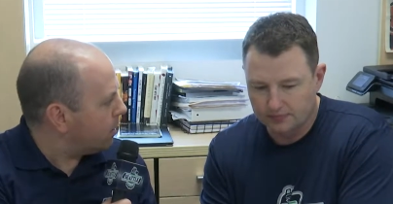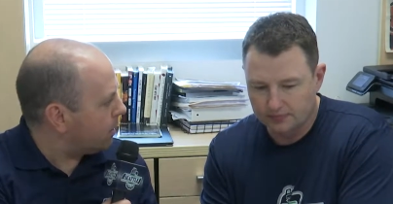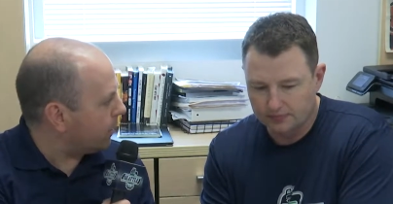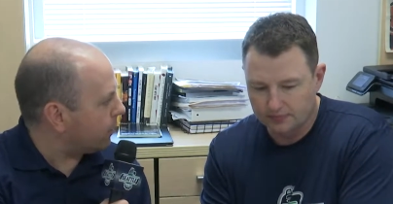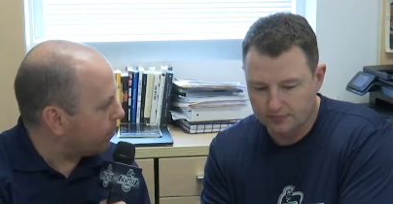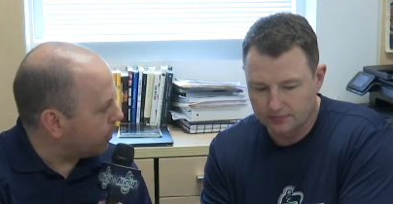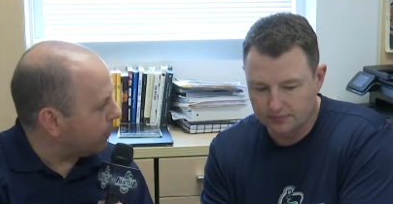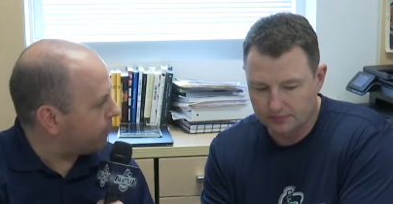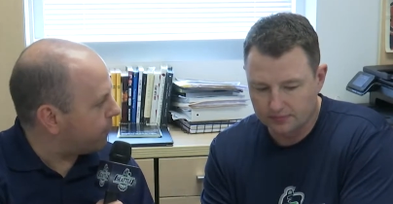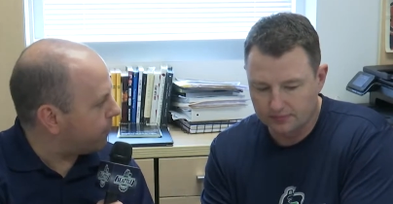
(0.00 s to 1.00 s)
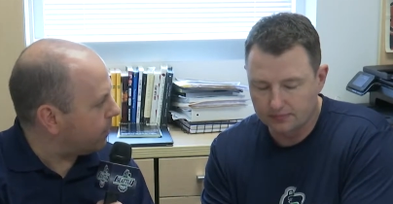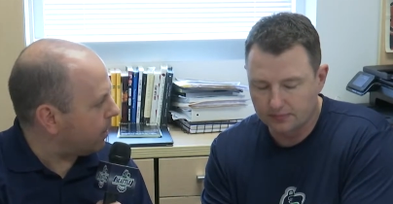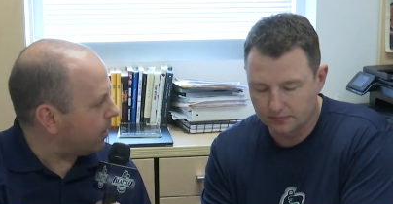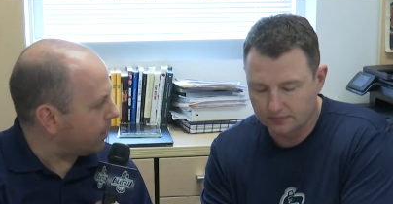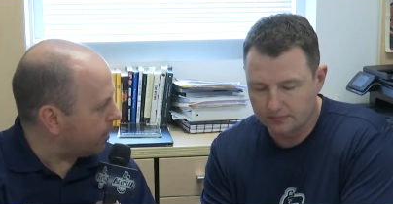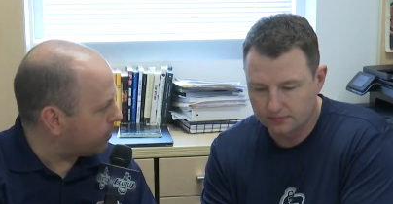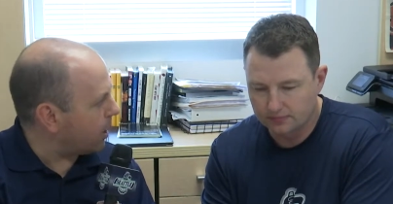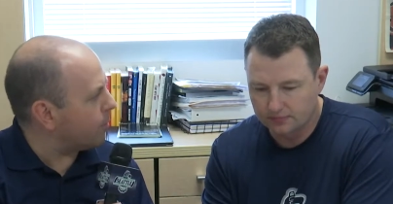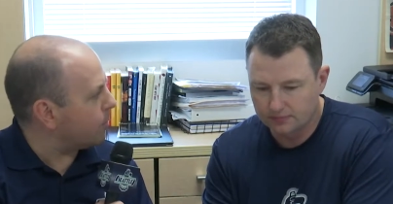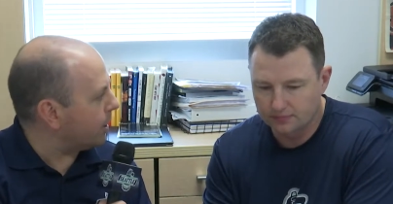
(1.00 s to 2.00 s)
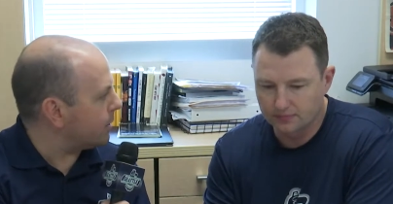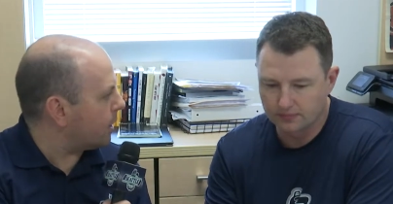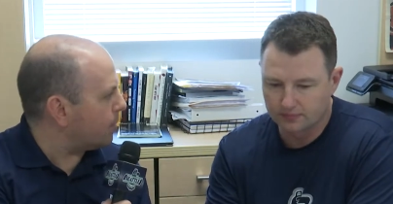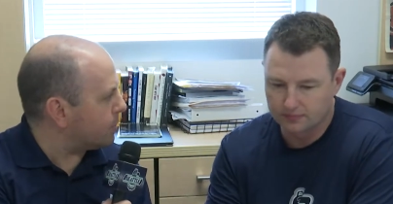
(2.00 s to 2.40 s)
Speaker 1: get them enough uh, game time, playing time?